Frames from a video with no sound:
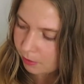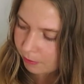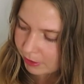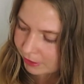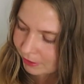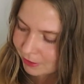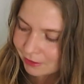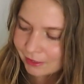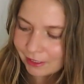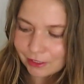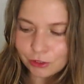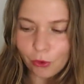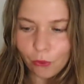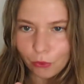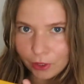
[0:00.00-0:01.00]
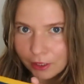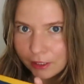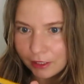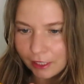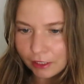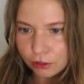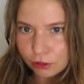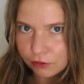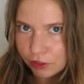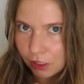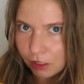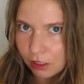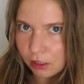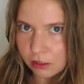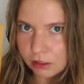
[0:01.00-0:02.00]
and this is like totally like Louis
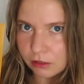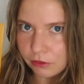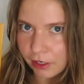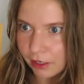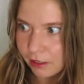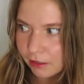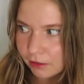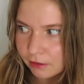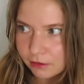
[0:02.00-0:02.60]
Vuitton colors, right?